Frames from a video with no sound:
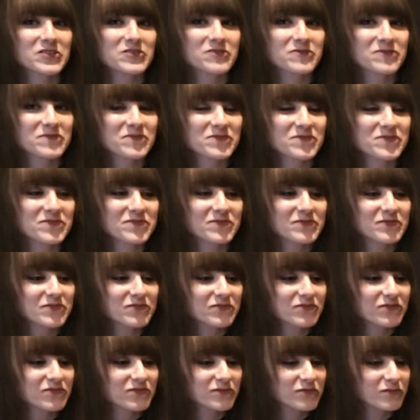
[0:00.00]

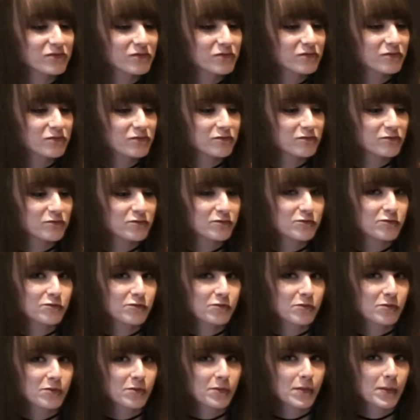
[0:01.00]

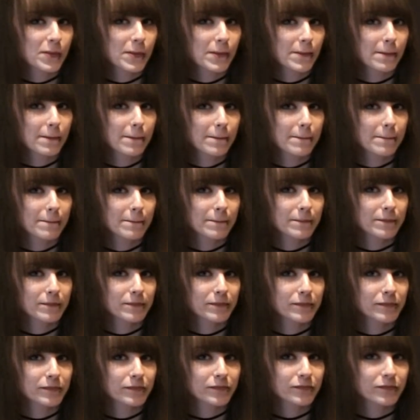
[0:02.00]

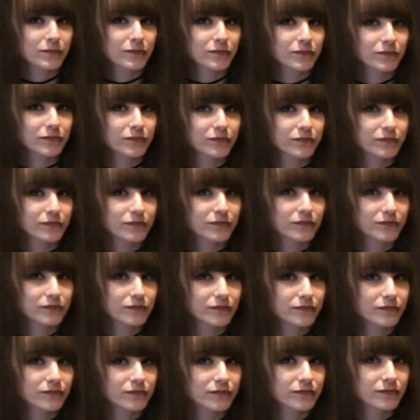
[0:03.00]

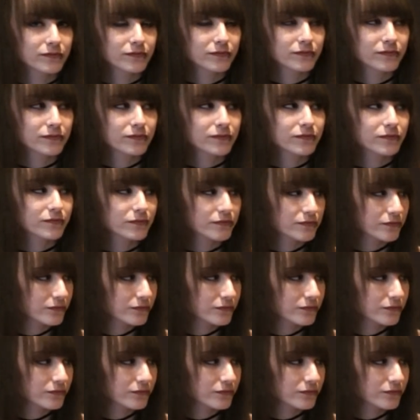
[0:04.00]
This person isn't speaking.